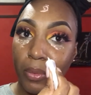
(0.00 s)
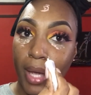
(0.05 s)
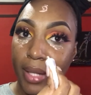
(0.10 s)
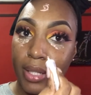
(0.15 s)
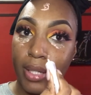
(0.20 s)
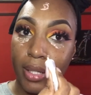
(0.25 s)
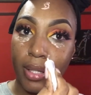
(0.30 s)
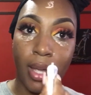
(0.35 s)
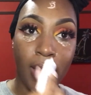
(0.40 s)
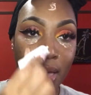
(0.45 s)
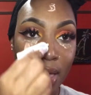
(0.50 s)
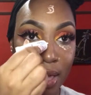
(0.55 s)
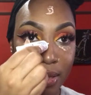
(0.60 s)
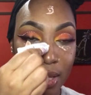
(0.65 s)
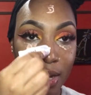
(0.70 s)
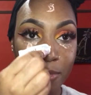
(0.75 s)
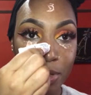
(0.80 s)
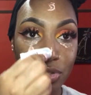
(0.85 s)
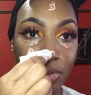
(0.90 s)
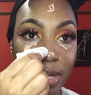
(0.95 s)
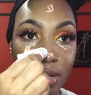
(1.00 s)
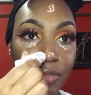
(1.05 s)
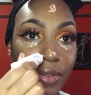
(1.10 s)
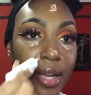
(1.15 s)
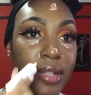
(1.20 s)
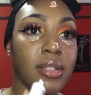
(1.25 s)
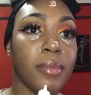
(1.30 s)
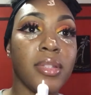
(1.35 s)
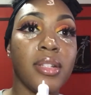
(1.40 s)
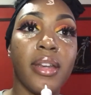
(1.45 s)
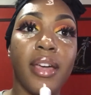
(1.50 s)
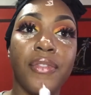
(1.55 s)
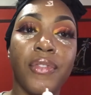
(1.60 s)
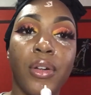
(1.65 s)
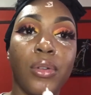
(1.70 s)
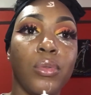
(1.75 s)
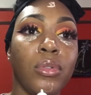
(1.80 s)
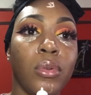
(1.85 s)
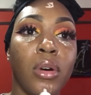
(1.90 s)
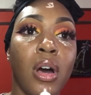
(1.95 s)
in the corners of my sides of my
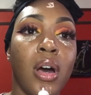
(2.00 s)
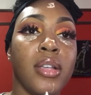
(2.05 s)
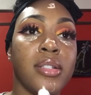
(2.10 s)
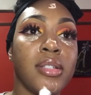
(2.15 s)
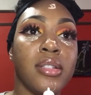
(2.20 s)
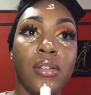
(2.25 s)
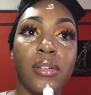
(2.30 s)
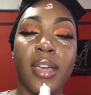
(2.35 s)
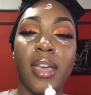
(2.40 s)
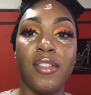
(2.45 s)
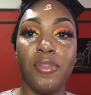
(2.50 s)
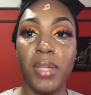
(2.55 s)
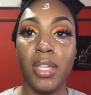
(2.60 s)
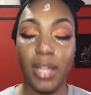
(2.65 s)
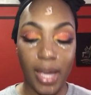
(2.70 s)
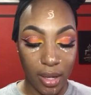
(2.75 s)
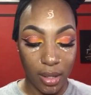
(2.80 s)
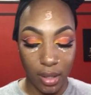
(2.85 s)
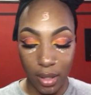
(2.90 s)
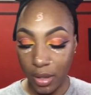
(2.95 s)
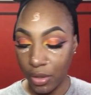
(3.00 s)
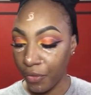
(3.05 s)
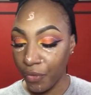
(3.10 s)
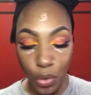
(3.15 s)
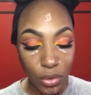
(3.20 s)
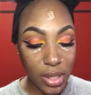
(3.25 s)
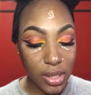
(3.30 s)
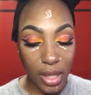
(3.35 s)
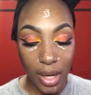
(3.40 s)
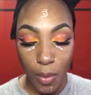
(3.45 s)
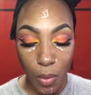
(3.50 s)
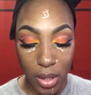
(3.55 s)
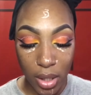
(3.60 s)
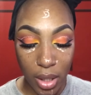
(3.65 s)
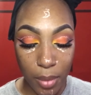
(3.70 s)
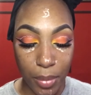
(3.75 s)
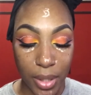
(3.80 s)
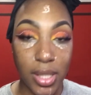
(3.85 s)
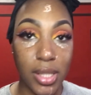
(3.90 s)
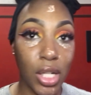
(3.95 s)
nose, to fill in those gaps.